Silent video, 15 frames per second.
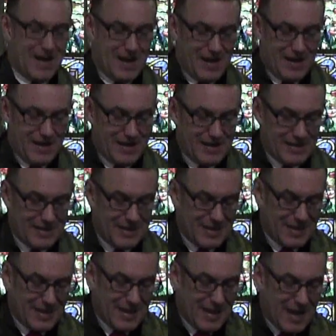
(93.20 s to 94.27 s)
Oh,
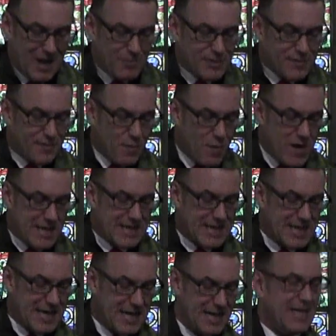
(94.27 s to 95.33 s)
I was
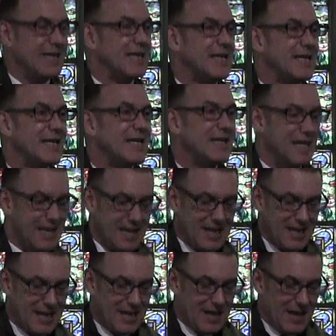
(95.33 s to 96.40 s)
14.
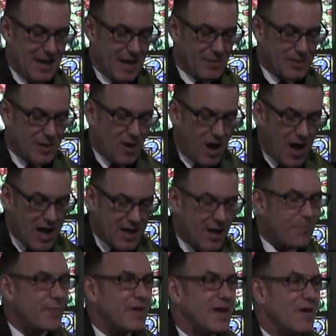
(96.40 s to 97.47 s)
I was caught
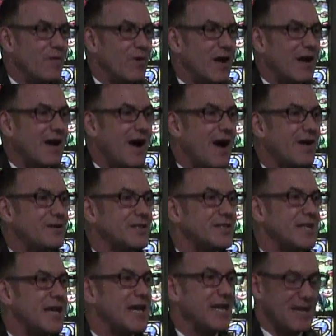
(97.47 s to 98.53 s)
up in what Carl
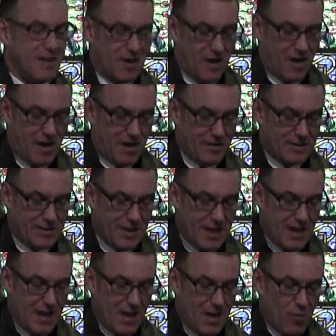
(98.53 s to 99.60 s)
Sagan calls
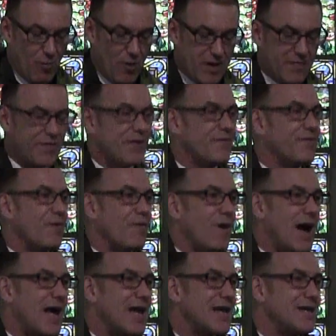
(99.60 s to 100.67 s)
one of the
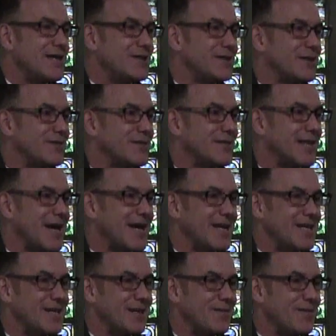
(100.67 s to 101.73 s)
varieties of
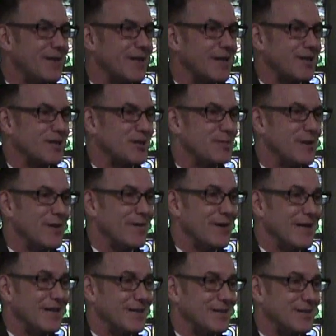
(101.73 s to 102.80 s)
scientific
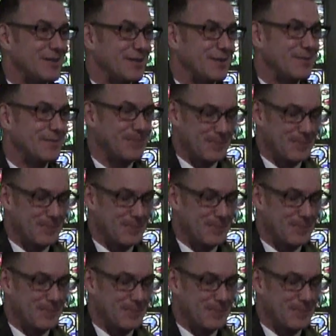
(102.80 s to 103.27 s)
experiments.